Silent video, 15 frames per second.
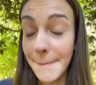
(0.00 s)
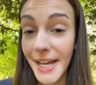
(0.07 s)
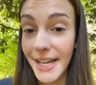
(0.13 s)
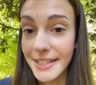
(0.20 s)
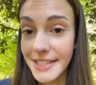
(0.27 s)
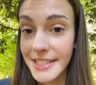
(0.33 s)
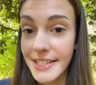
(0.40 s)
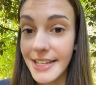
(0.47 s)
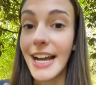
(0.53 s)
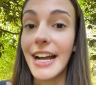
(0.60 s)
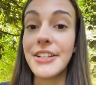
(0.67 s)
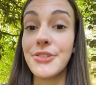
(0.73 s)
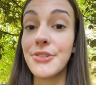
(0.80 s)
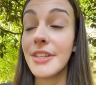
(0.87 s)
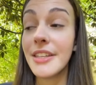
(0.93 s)
But
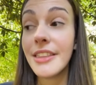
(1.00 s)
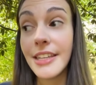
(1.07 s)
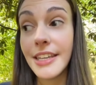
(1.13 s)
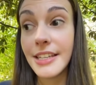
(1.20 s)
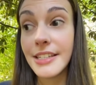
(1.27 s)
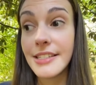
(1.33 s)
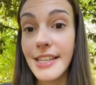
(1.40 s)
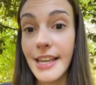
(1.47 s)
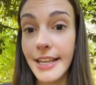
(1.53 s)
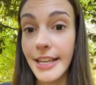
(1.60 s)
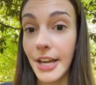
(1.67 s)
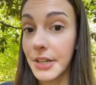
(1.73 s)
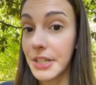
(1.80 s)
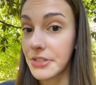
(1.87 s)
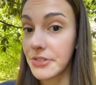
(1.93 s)
I do think the kittens hang
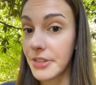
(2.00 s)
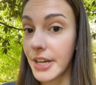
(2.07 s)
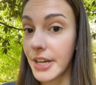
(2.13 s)
out under